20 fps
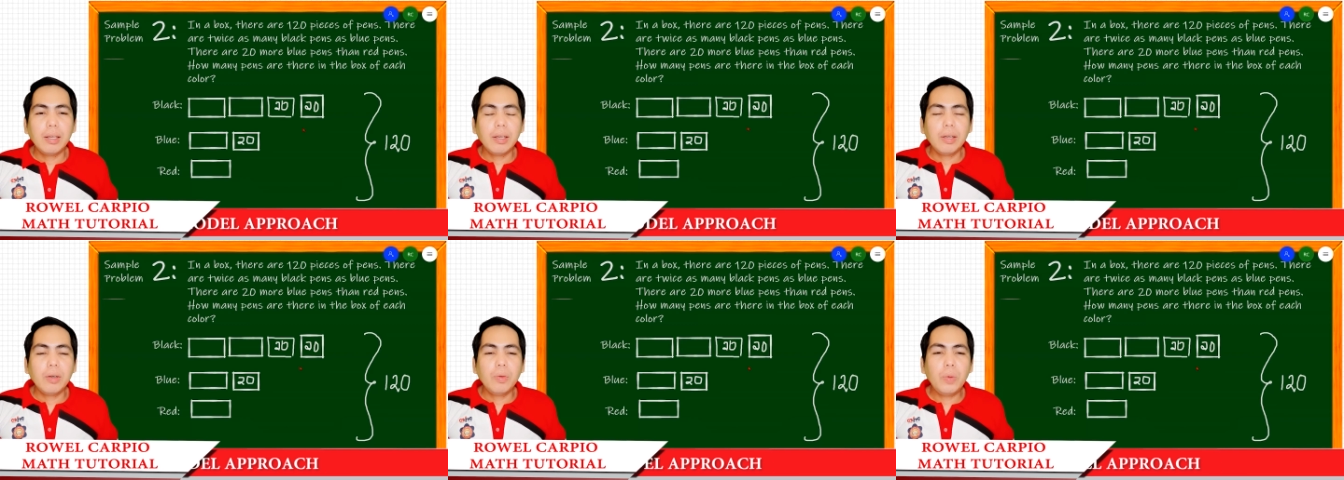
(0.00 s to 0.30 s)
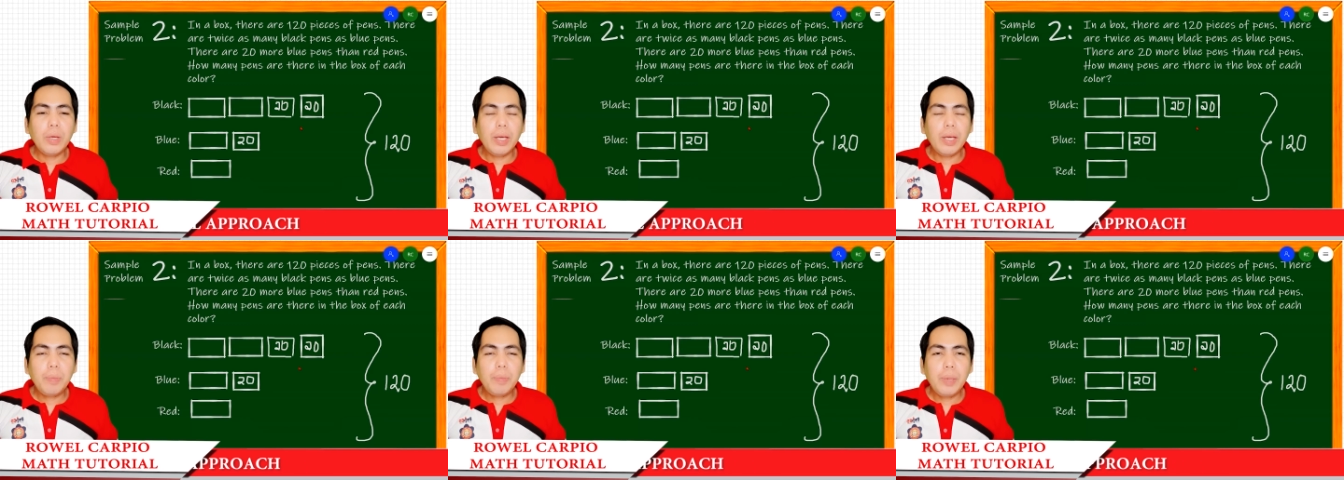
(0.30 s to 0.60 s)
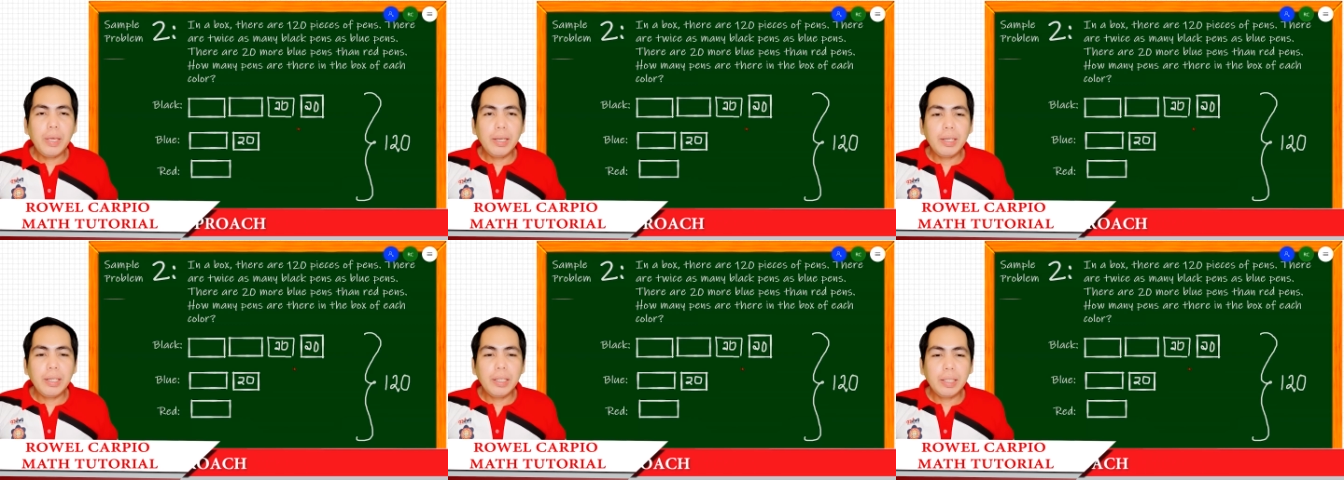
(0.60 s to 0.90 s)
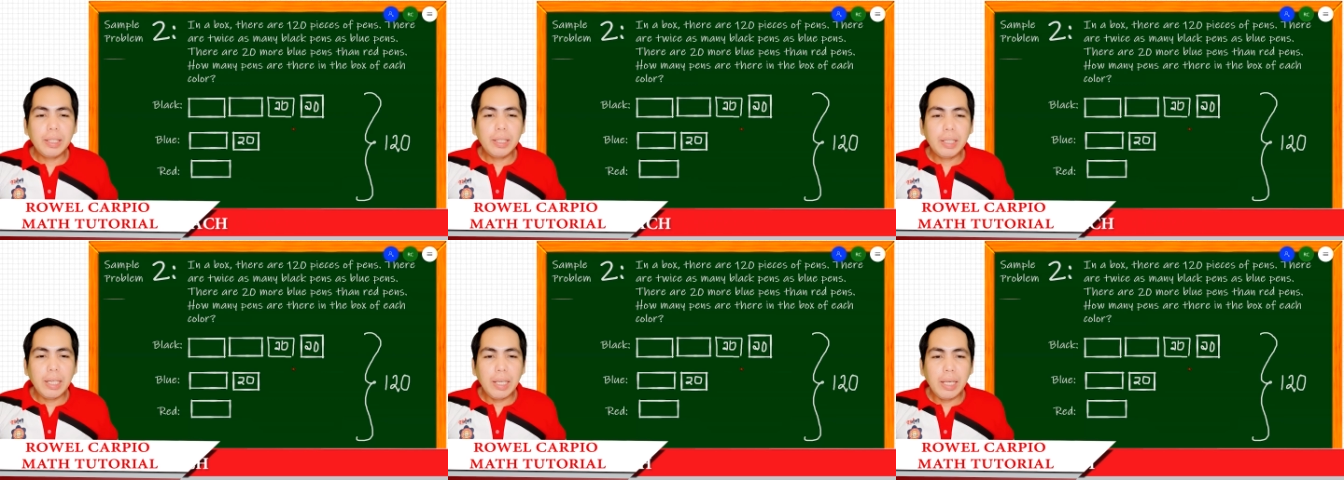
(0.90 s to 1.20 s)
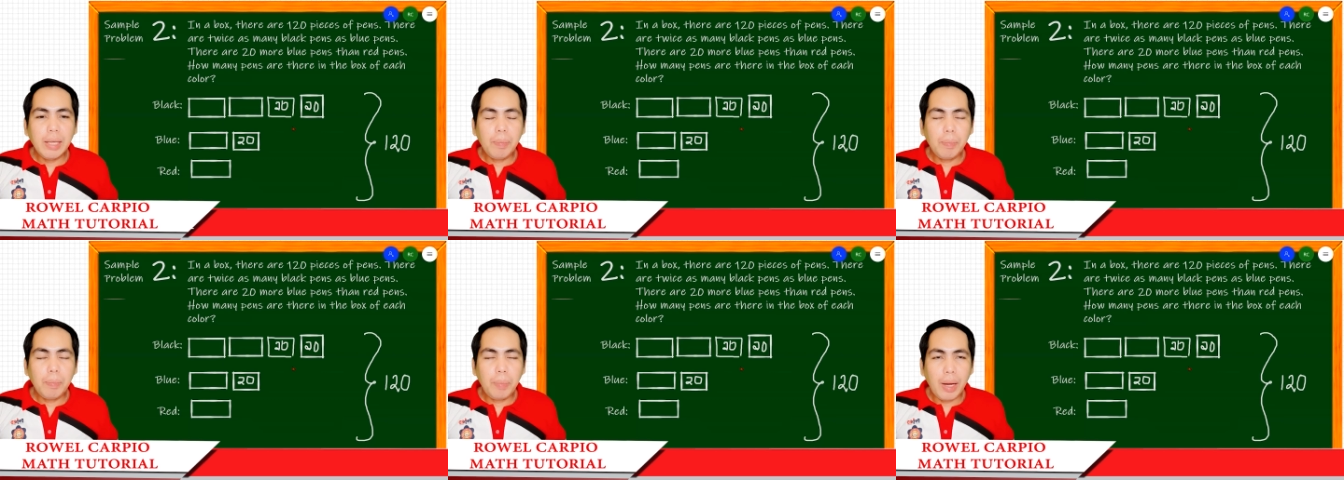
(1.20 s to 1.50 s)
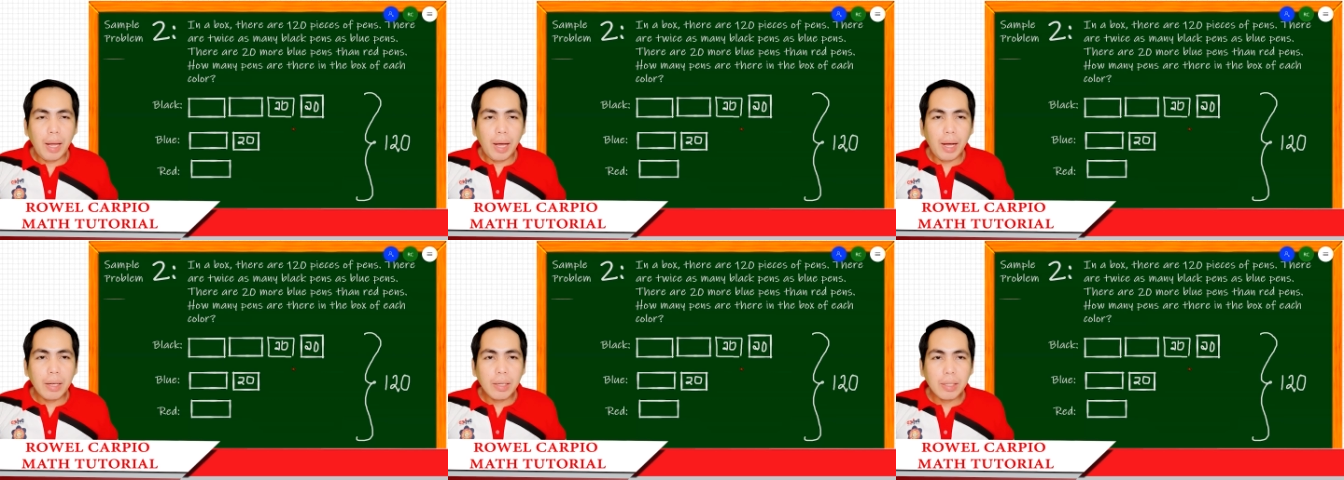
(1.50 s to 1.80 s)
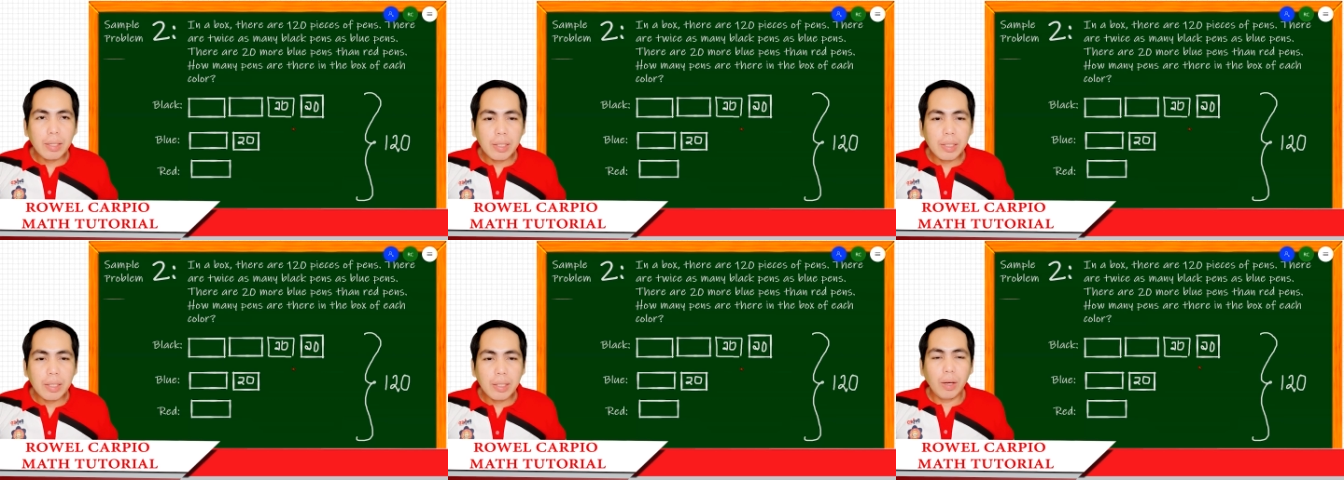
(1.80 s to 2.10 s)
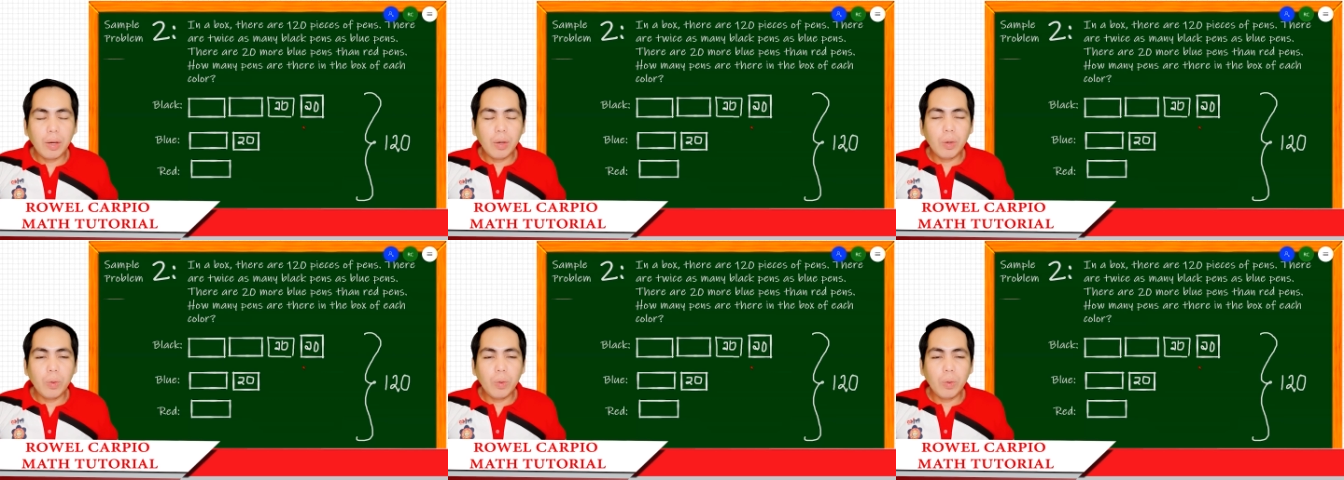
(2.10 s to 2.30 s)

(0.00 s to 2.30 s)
We have here 3 blocks